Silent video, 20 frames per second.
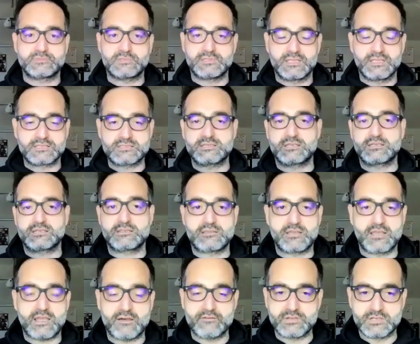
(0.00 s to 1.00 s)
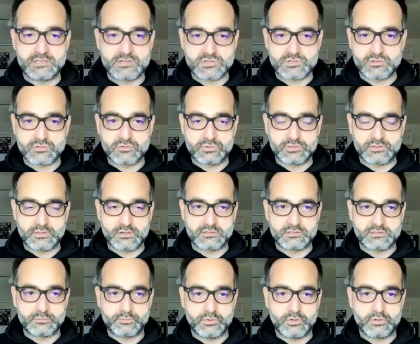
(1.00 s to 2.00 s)
let's say that they have an issue with our
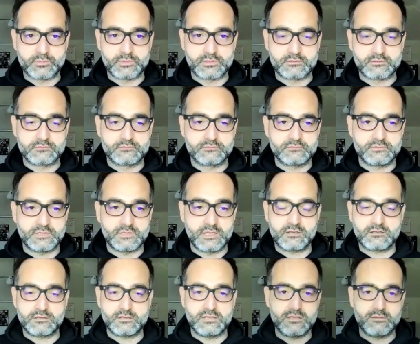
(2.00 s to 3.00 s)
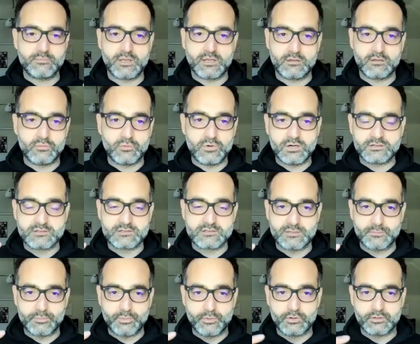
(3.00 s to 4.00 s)
deployment. They email one
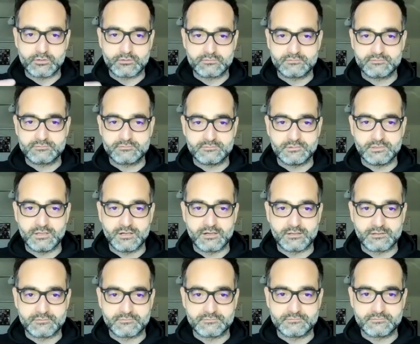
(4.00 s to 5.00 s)
support line.